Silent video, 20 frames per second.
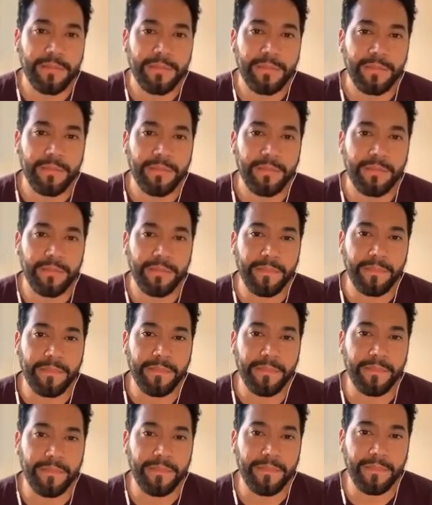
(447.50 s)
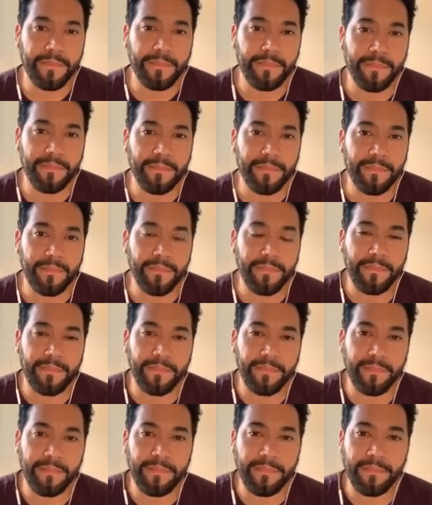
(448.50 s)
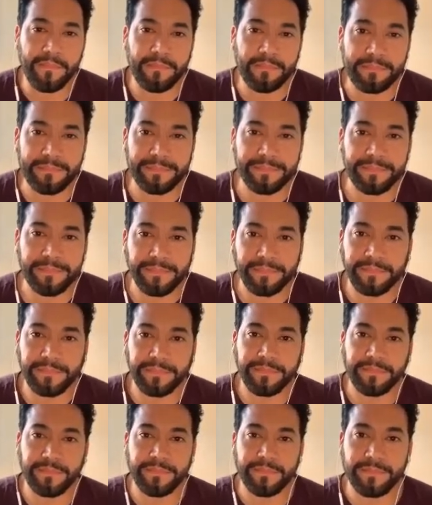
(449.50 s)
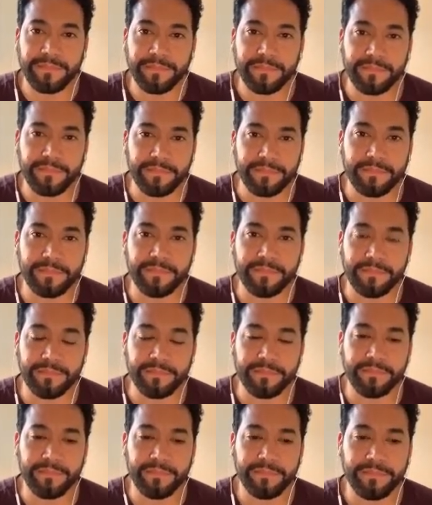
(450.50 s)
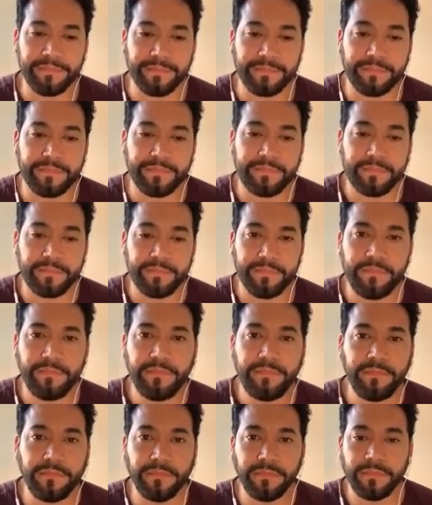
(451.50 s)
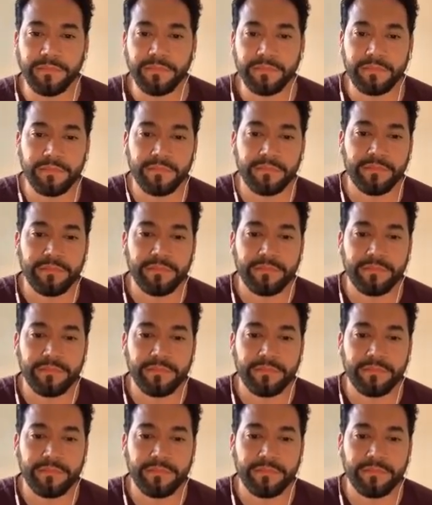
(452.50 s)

(not speaking)